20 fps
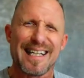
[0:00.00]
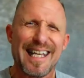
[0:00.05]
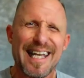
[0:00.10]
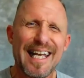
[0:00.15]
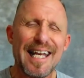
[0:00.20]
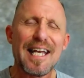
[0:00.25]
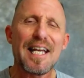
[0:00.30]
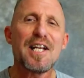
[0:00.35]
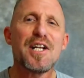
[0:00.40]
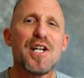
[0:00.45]

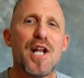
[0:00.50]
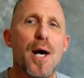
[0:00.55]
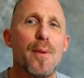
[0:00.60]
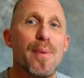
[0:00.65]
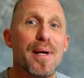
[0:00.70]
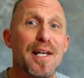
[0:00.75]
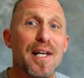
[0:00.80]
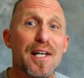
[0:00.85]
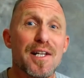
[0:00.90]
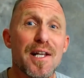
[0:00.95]
King
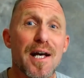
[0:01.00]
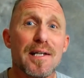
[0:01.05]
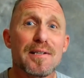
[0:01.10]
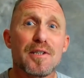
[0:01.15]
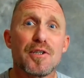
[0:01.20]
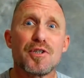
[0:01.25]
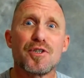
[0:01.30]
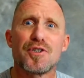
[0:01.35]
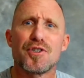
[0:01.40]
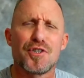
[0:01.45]

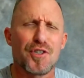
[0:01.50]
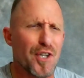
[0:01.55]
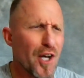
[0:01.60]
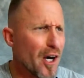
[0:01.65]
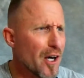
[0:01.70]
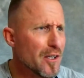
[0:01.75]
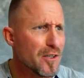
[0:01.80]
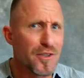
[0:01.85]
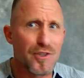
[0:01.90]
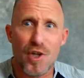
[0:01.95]
Nebuchadnezzar
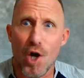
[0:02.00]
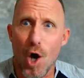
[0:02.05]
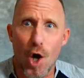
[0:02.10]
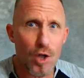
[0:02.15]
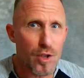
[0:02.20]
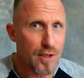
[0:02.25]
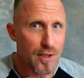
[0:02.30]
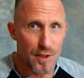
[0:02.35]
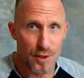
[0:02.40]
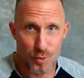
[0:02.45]
stuns all
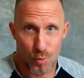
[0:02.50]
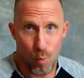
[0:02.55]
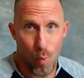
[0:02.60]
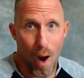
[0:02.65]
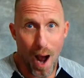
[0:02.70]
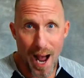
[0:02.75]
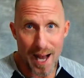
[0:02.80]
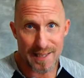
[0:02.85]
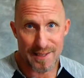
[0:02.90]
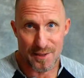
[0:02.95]
his
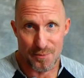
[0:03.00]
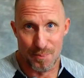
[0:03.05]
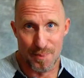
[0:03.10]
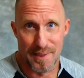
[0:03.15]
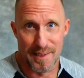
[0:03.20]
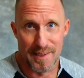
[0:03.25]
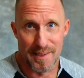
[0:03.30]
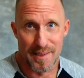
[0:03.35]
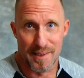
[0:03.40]
wise men